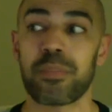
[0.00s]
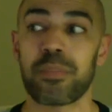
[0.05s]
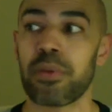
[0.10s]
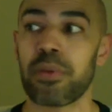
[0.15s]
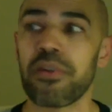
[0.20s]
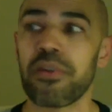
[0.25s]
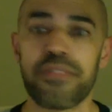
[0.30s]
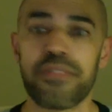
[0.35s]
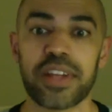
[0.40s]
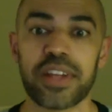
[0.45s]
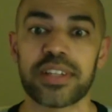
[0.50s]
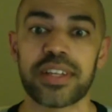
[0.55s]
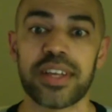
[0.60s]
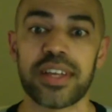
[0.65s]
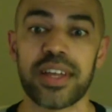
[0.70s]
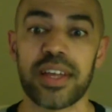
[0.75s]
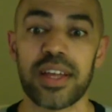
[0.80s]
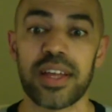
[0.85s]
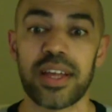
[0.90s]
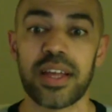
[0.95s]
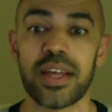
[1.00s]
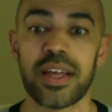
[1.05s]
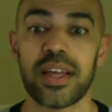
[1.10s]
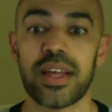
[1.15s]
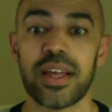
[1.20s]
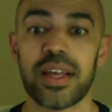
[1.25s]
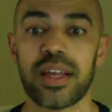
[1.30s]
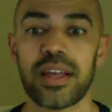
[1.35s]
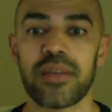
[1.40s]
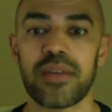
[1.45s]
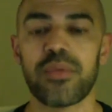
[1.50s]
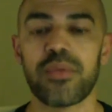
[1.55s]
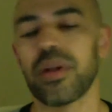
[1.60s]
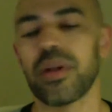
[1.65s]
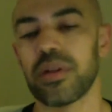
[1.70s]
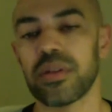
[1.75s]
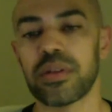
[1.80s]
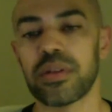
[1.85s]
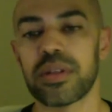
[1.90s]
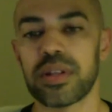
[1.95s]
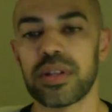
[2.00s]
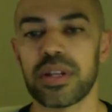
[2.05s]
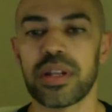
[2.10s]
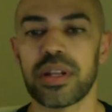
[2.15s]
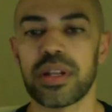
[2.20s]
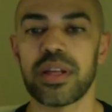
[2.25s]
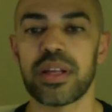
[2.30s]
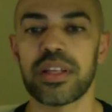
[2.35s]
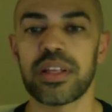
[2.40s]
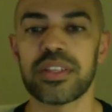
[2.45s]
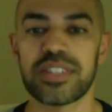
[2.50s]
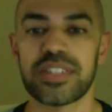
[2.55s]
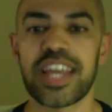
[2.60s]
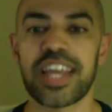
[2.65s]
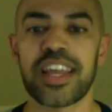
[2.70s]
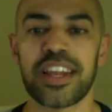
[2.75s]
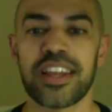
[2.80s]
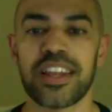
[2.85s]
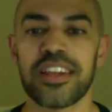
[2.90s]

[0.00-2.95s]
perfect. Well, second